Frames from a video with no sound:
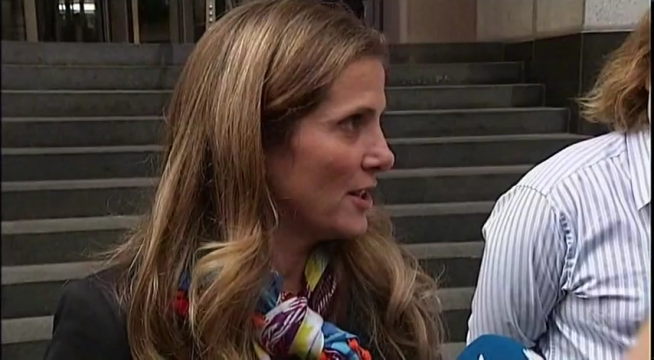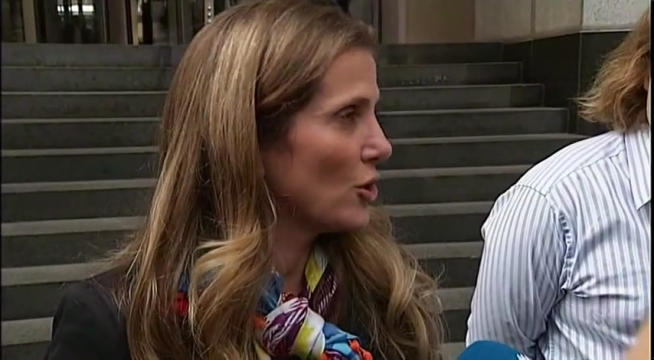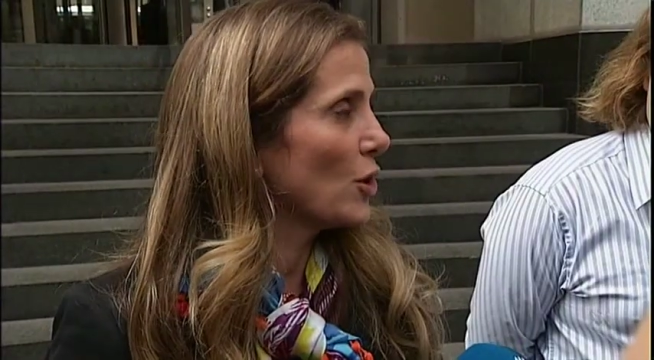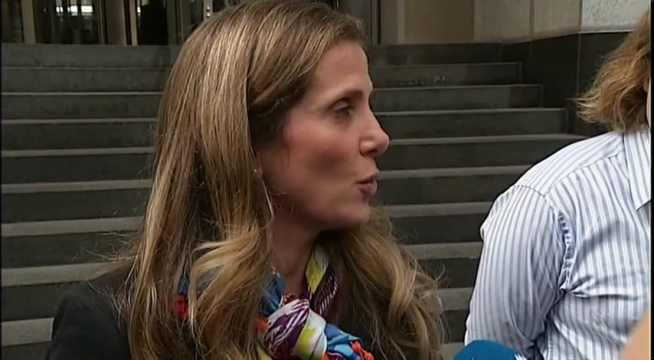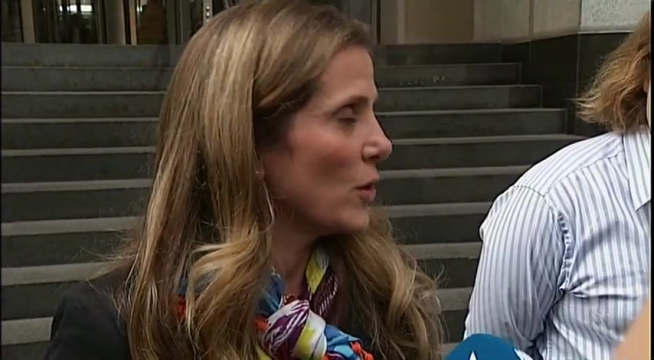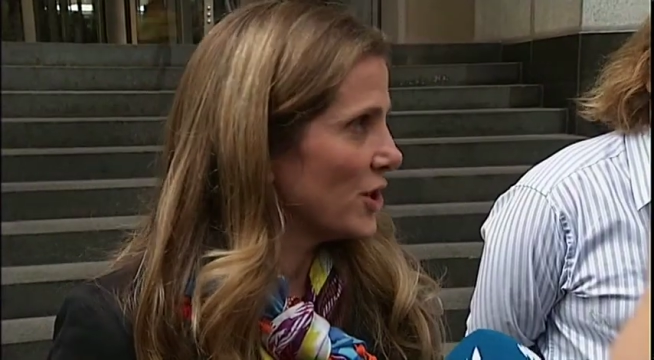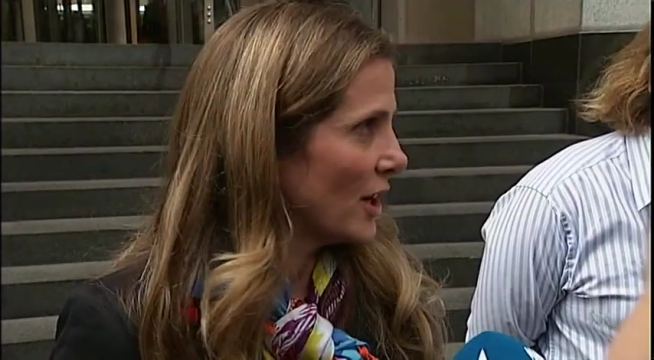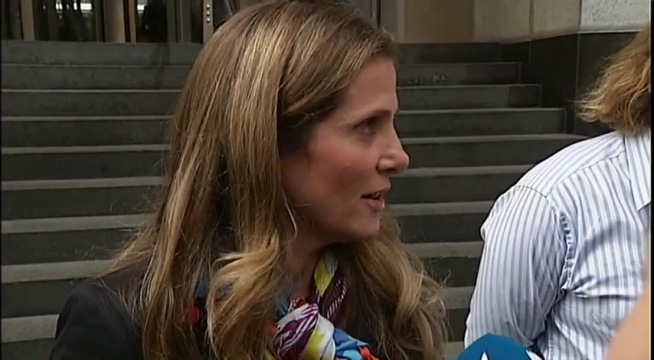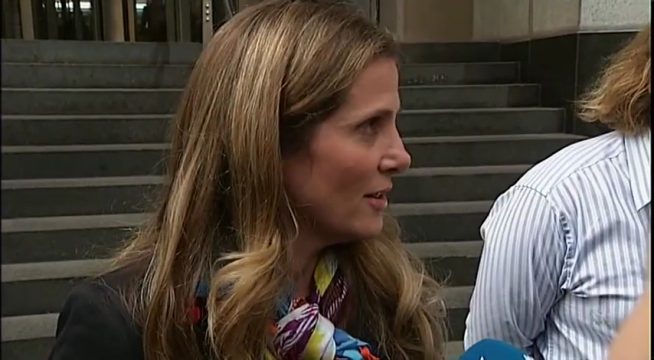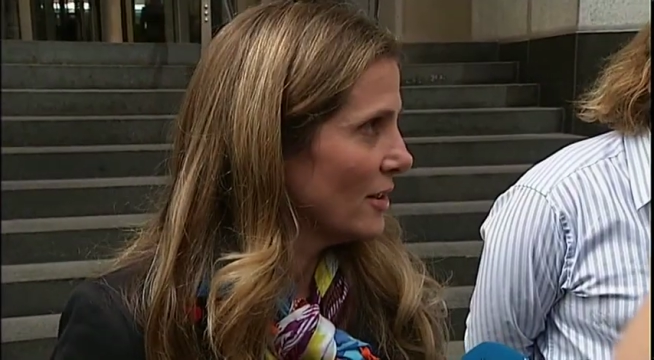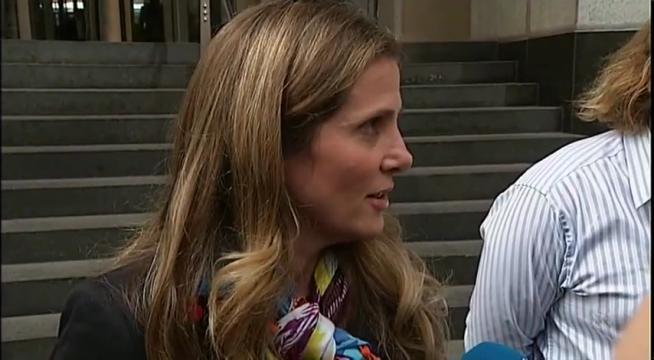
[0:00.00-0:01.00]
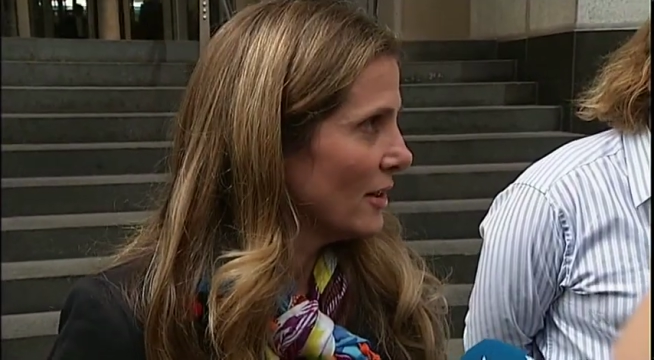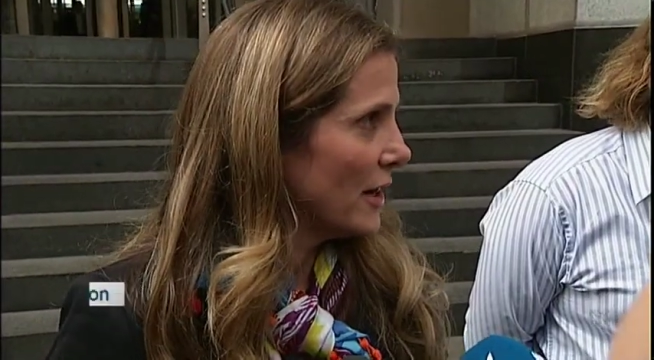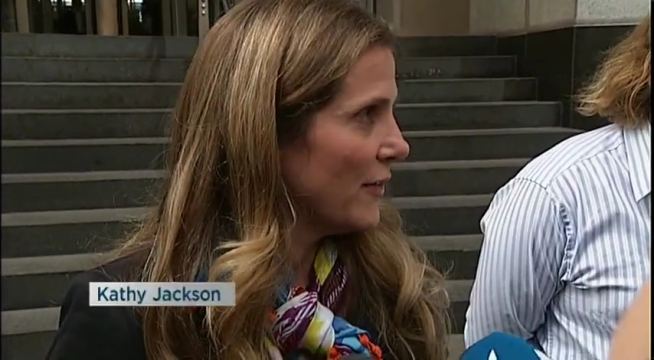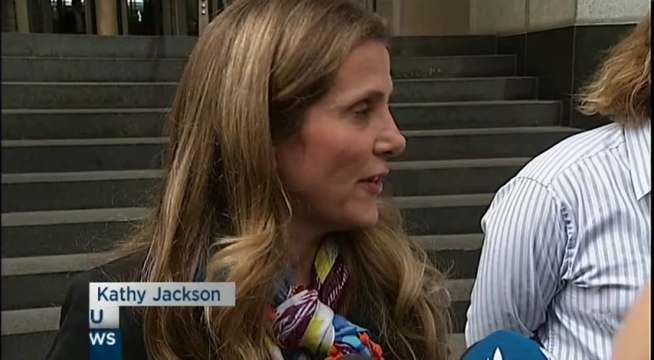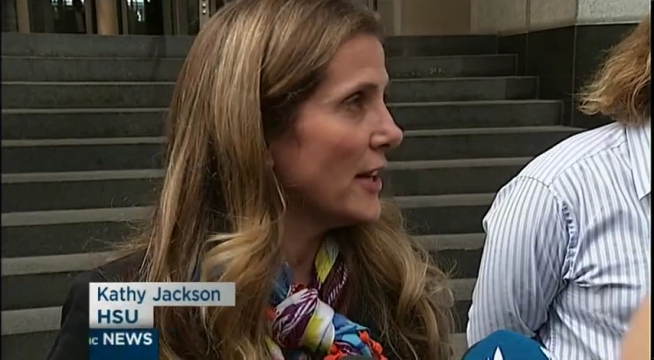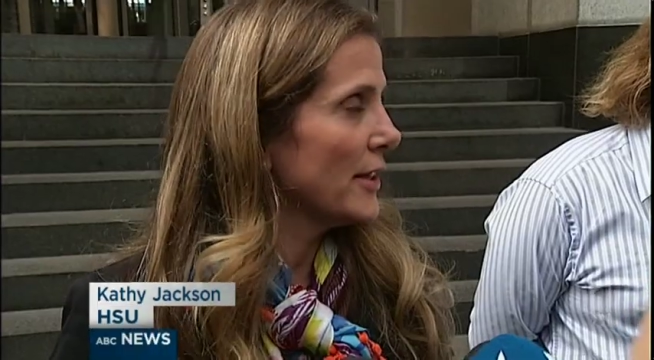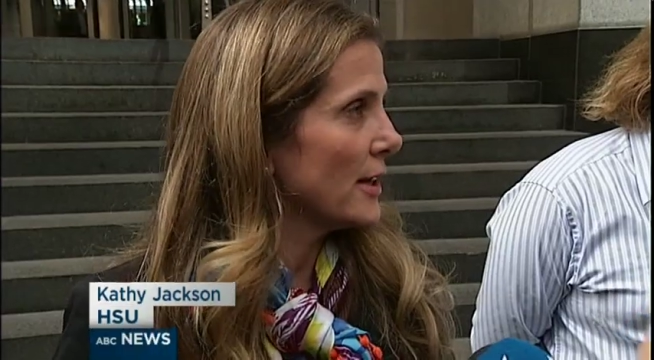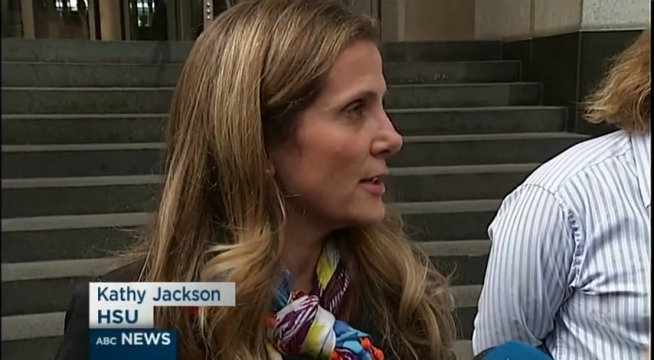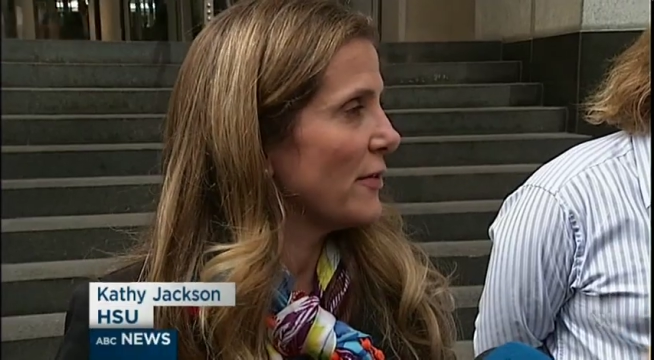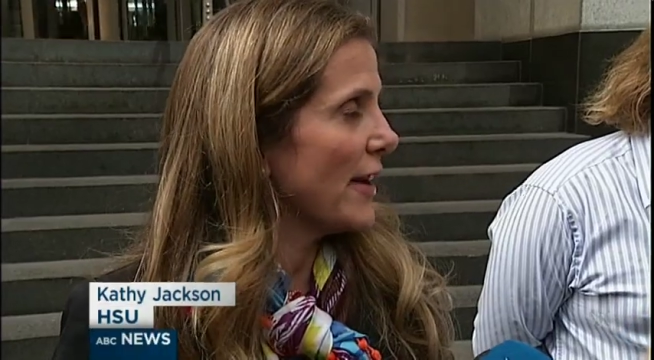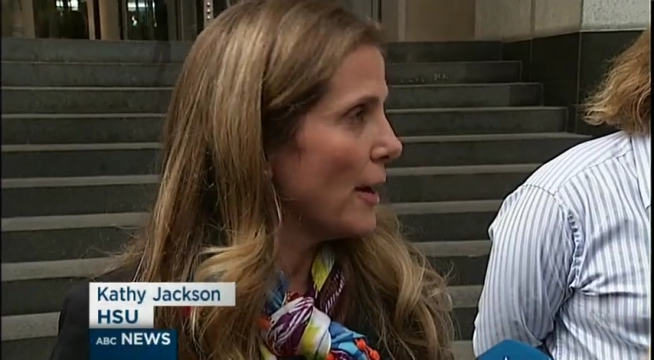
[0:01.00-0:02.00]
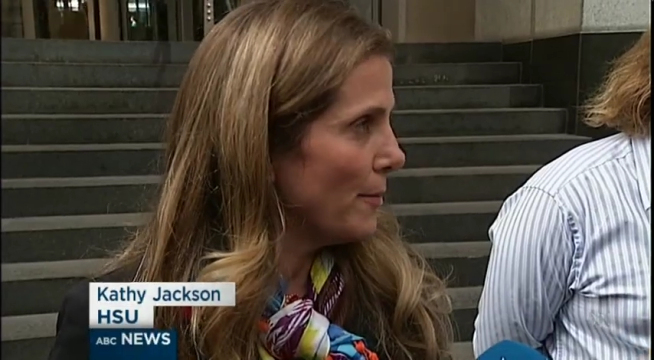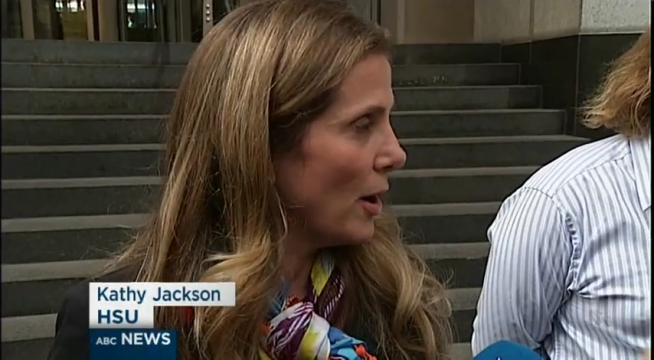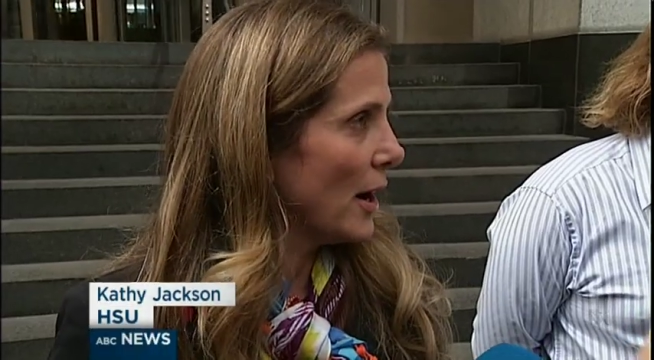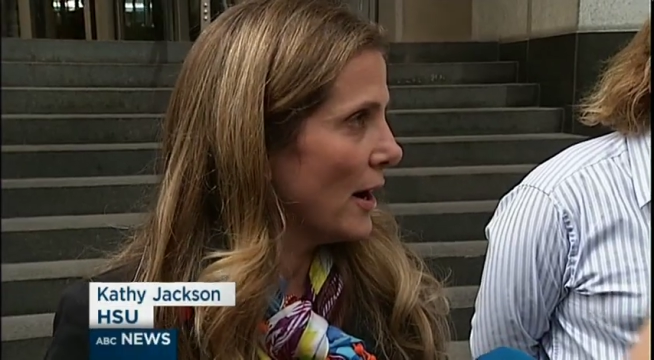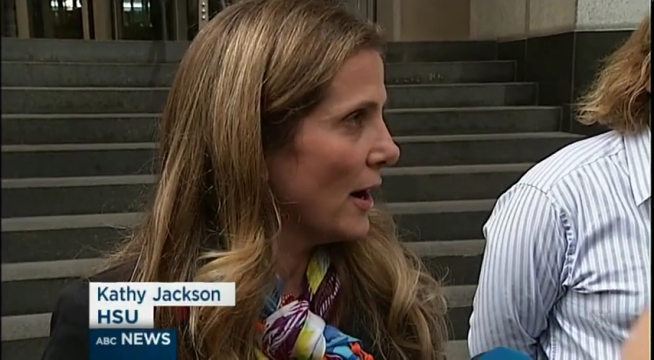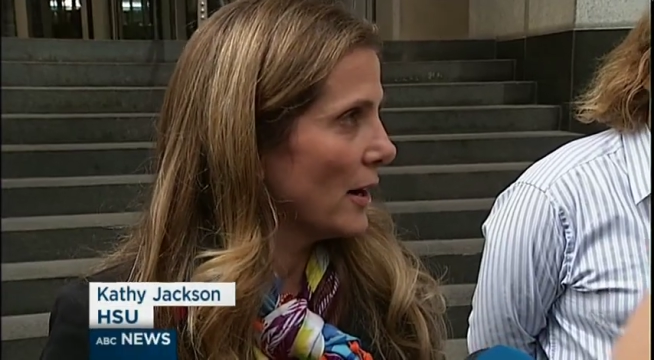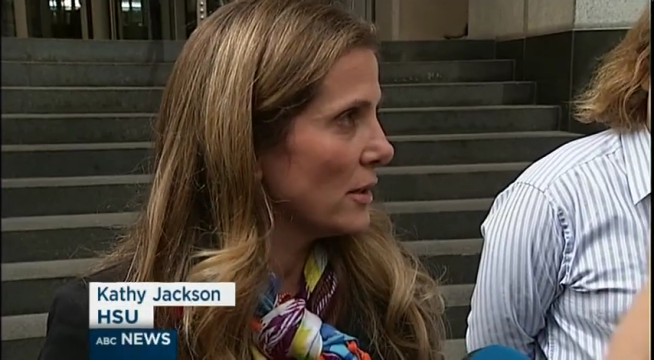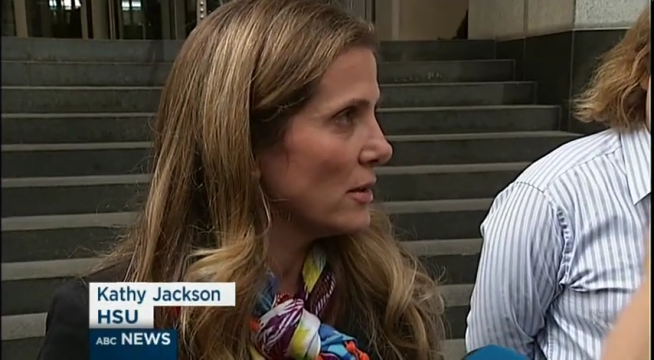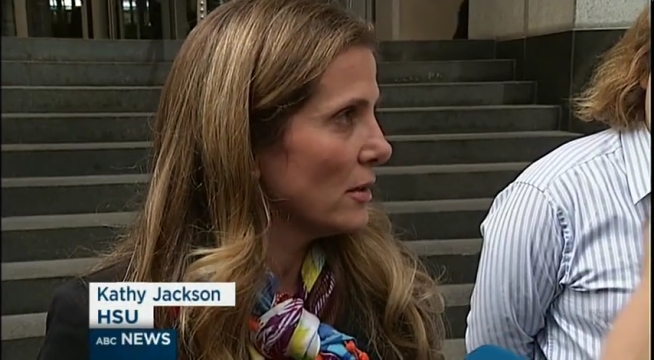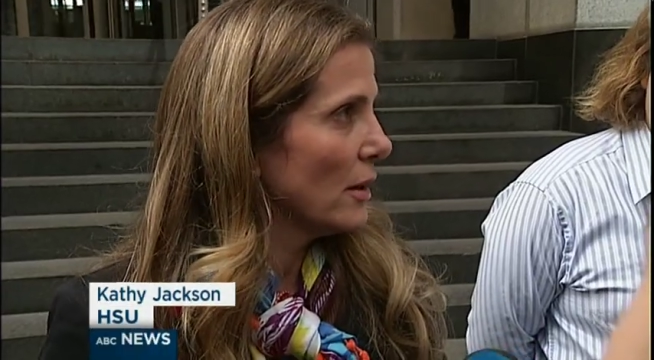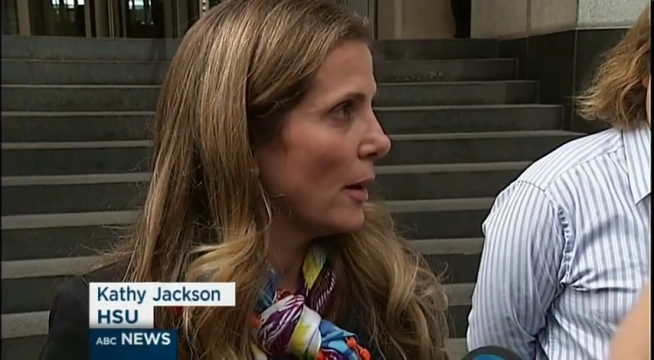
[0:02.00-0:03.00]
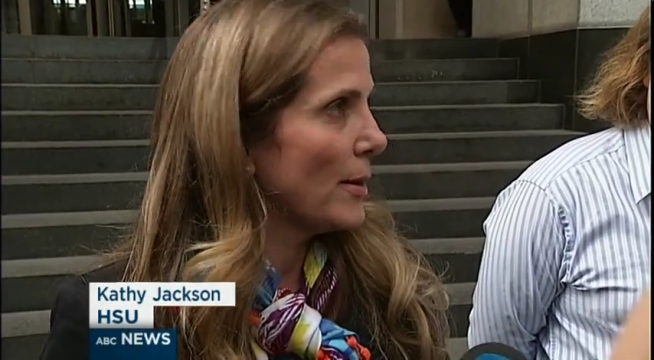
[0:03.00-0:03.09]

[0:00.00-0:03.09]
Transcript: It's not a witch hunt. If anything, it's a vampire hunt.